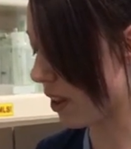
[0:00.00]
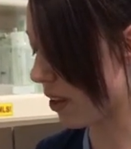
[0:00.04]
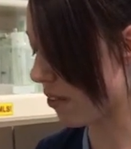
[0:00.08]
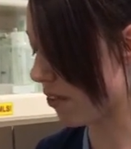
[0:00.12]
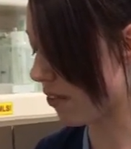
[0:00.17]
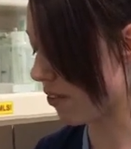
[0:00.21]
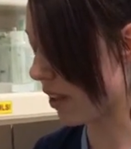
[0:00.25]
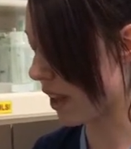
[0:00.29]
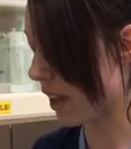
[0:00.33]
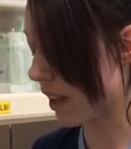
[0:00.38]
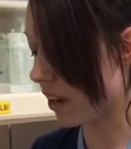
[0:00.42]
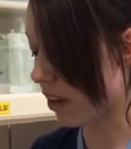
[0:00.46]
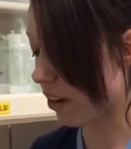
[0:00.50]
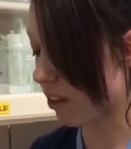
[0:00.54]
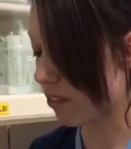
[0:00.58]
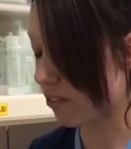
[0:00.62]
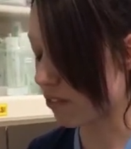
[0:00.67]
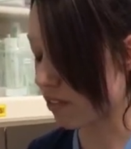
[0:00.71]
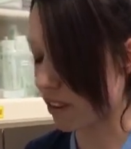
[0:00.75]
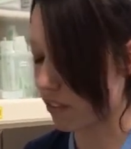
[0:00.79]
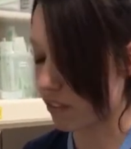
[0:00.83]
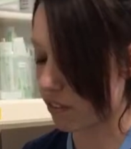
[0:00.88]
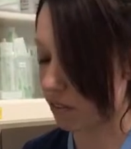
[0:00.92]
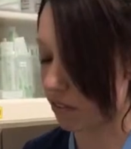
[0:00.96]
if they are
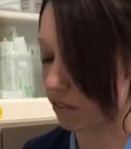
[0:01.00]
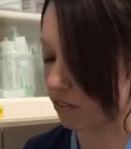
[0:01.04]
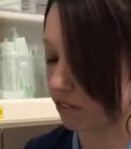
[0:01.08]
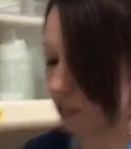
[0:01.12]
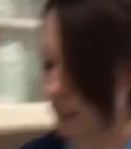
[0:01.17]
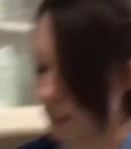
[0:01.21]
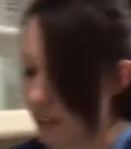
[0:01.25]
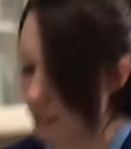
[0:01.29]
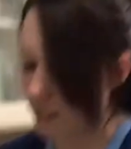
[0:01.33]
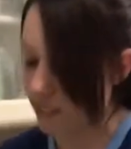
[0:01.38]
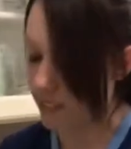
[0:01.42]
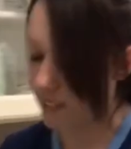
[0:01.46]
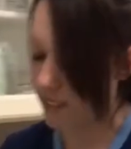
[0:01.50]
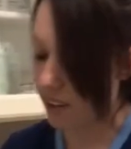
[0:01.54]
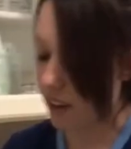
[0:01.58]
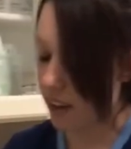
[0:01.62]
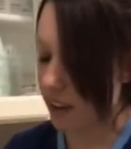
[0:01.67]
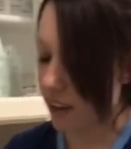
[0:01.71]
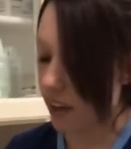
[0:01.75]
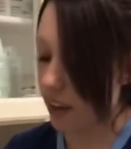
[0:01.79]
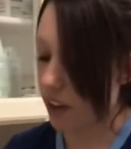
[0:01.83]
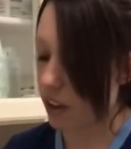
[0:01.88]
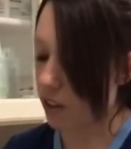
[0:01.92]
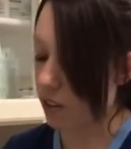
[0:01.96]
infested with fleas,
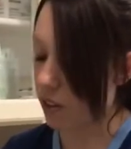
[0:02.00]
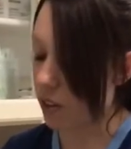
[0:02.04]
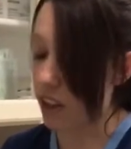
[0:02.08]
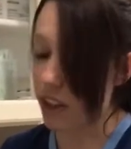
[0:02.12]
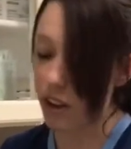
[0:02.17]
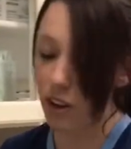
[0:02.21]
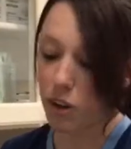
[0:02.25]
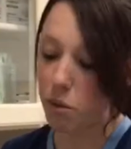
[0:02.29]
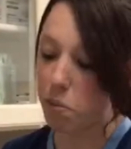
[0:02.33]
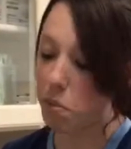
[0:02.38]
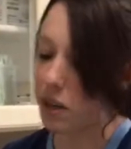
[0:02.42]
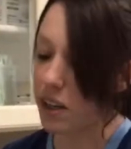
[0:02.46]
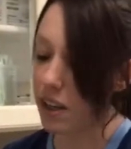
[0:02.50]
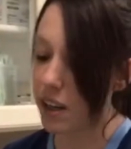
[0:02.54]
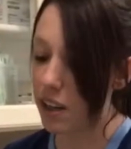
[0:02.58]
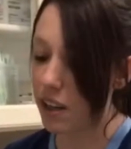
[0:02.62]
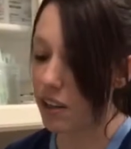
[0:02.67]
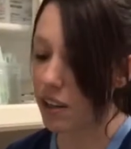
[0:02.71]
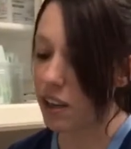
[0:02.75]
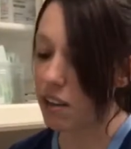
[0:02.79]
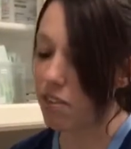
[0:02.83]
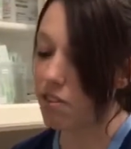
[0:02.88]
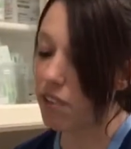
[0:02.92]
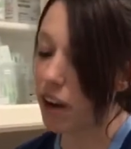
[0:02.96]
they could be in
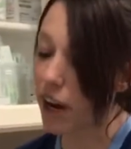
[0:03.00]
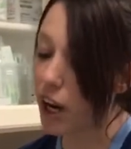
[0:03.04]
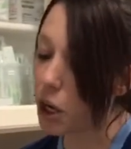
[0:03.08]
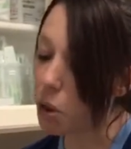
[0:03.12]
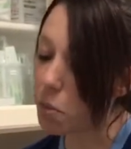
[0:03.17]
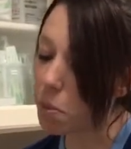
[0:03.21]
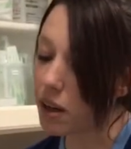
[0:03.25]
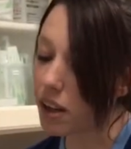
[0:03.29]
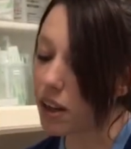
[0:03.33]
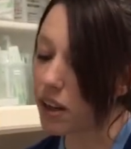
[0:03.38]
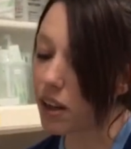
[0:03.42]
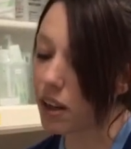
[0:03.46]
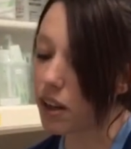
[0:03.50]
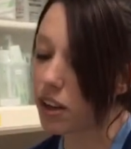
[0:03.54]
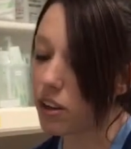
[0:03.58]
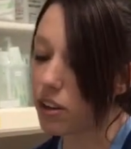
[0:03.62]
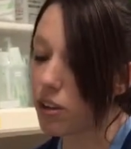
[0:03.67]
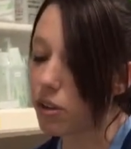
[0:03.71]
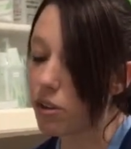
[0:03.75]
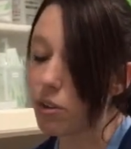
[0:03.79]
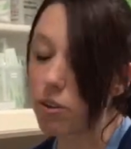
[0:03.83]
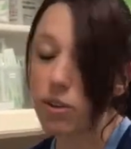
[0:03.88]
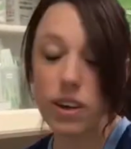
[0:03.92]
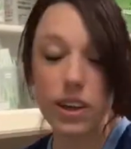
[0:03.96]
the environment and
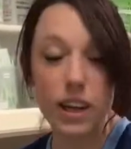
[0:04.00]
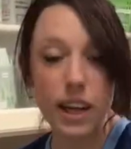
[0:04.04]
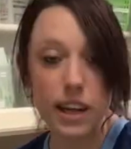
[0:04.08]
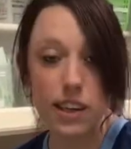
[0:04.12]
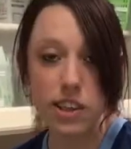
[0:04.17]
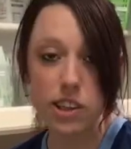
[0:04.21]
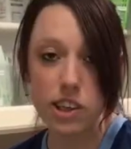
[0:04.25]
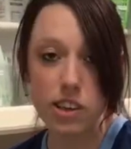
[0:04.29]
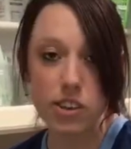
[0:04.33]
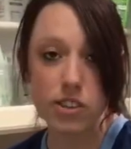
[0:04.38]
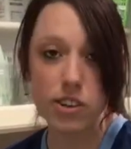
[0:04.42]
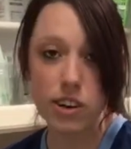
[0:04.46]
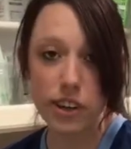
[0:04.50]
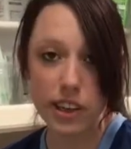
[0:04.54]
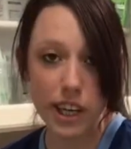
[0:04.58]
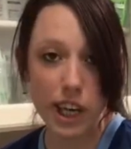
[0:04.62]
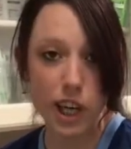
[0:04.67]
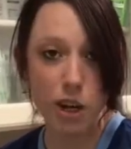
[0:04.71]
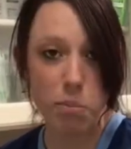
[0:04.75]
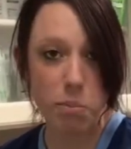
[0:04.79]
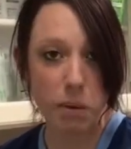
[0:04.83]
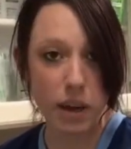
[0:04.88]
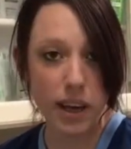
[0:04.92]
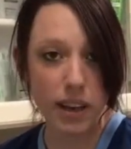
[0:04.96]
you can actually start
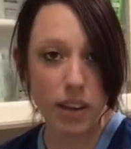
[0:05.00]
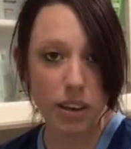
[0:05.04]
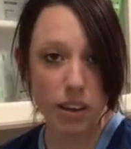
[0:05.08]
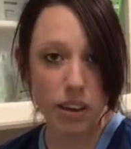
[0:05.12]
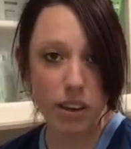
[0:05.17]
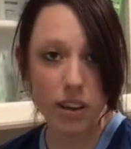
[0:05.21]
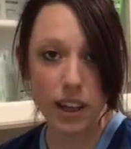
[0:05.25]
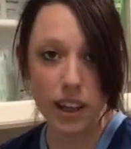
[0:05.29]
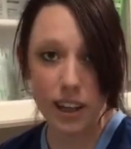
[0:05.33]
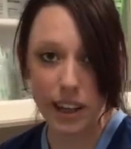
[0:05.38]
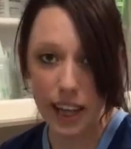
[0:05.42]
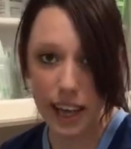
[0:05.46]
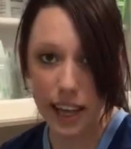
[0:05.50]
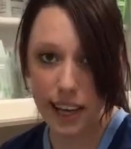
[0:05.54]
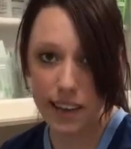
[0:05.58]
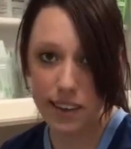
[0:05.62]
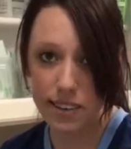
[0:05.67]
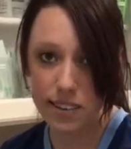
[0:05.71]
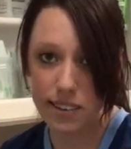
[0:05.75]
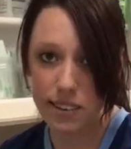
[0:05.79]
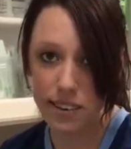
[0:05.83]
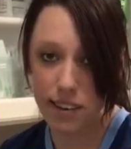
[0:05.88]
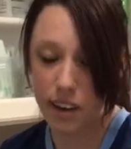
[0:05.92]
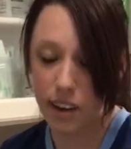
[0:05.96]
getting bit on the
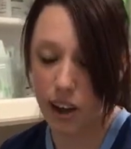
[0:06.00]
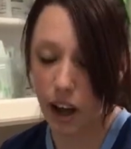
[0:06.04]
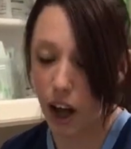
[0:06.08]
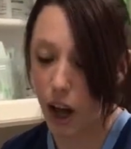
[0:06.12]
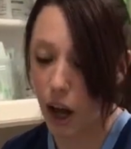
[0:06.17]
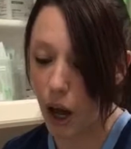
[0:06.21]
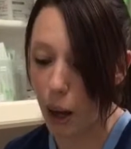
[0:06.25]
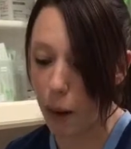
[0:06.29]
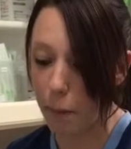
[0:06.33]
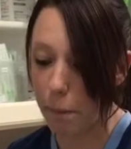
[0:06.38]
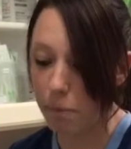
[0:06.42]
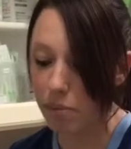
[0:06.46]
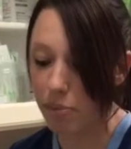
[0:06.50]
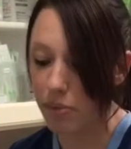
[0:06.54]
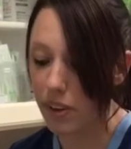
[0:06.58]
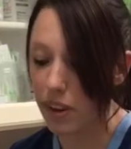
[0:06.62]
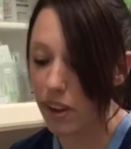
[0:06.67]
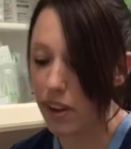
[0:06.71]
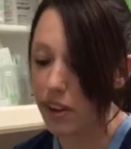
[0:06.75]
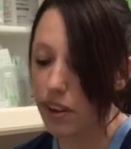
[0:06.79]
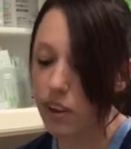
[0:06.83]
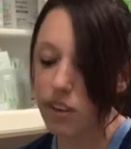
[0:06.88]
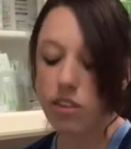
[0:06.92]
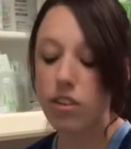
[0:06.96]
legs.
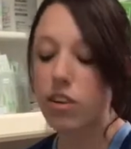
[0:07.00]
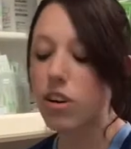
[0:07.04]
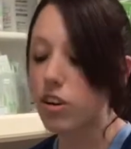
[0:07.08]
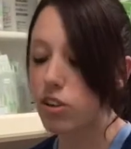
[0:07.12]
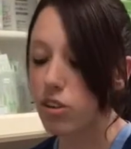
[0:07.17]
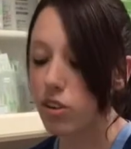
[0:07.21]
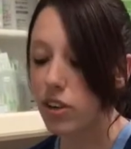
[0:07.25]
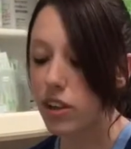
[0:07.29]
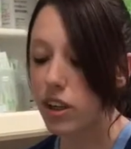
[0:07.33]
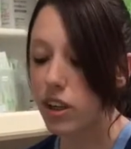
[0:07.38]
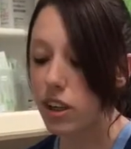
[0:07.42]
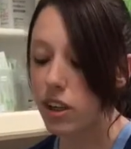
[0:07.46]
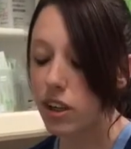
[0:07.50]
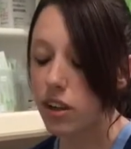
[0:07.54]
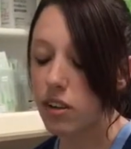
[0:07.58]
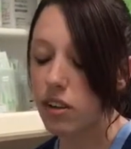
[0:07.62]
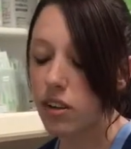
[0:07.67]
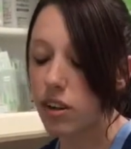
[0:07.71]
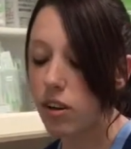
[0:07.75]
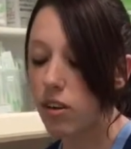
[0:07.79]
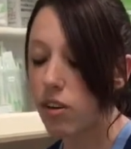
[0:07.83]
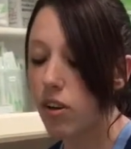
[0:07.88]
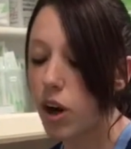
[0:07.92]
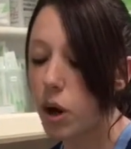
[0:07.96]
It doesn't cause you any
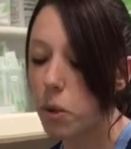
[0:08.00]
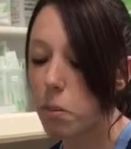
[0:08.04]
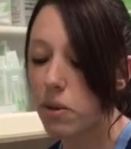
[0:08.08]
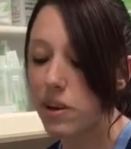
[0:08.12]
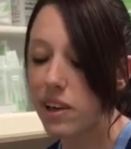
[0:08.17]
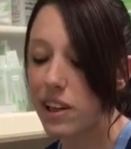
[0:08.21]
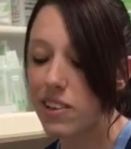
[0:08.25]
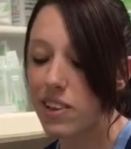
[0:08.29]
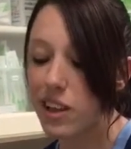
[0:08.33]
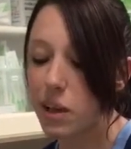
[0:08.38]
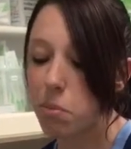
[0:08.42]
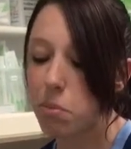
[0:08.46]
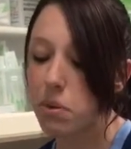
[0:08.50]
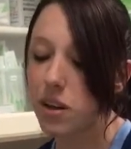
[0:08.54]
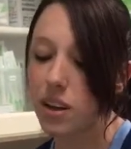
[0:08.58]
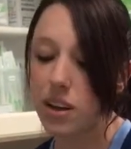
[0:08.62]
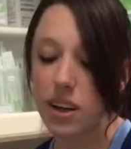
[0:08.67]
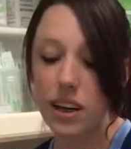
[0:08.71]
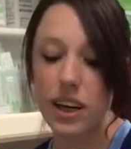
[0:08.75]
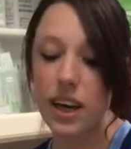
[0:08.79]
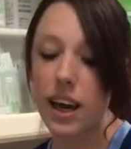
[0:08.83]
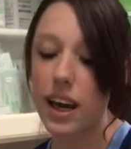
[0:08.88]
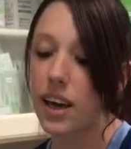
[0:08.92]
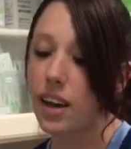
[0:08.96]
harm or anything, but
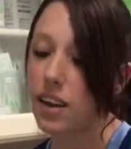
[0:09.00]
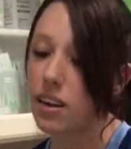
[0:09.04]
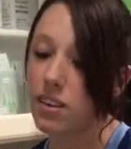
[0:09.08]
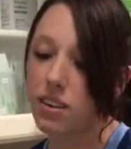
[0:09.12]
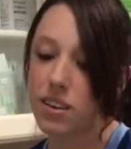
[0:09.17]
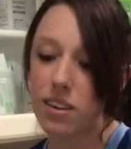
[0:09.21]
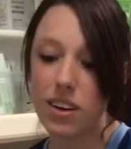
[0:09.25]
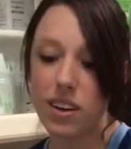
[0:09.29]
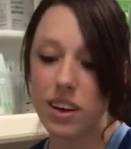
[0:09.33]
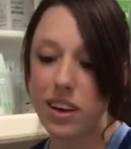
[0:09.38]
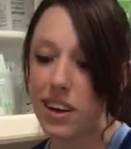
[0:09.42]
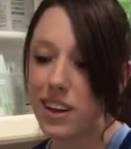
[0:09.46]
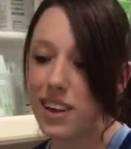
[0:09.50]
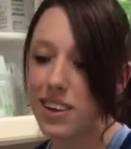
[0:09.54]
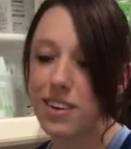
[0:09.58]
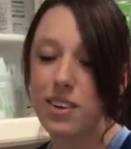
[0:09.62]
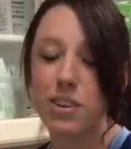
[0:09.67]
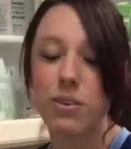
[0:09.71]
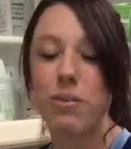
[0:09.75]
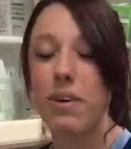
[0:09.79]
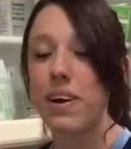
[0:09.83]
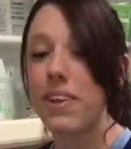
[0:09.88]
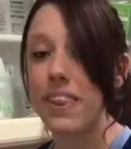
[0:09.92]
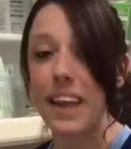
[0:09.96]
again, you
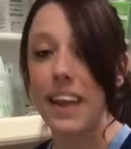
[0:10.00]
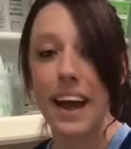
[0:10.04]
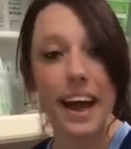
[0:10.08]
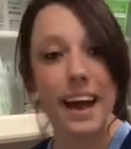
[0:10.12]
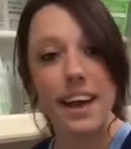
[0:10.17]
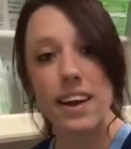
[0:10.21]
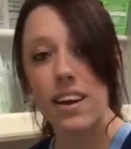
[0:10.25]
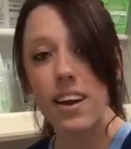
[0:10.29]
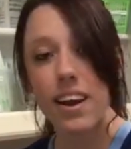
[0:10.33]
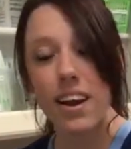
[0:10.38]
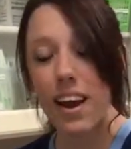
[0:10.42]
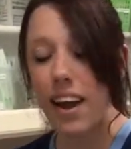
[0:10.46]
don't want that.